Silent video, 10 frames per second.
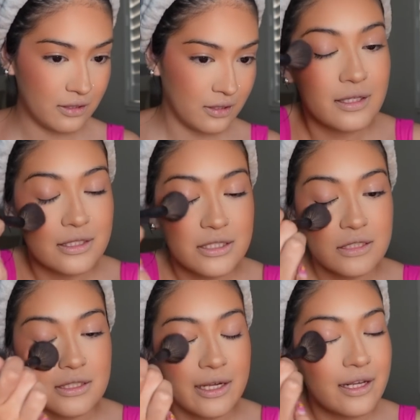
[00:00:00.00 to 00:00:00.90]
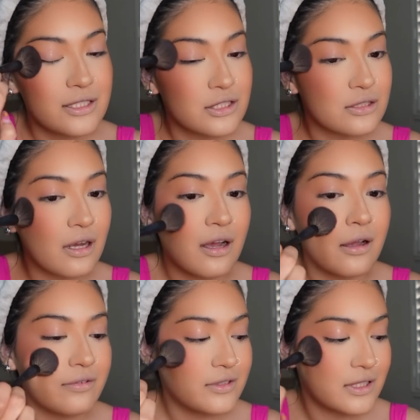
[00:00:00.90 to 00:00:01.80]
And this is just like a
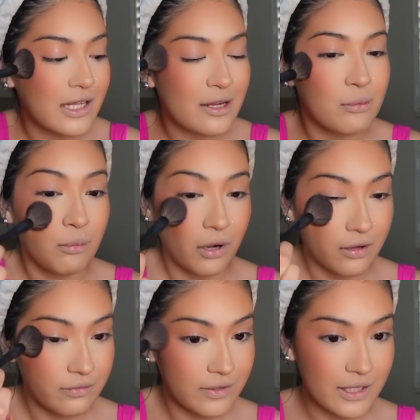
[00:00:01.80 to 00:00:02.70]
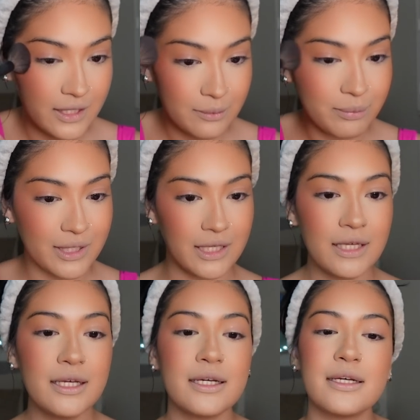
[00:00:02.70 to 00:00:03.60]
soft, like mauve-y
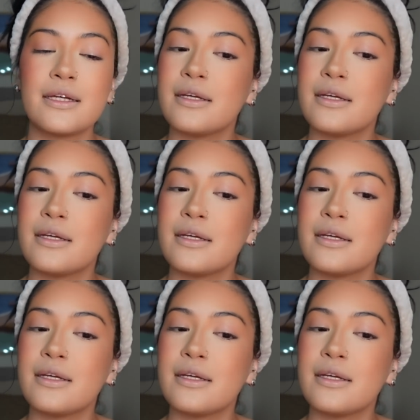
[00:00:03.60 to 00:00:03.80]
pink.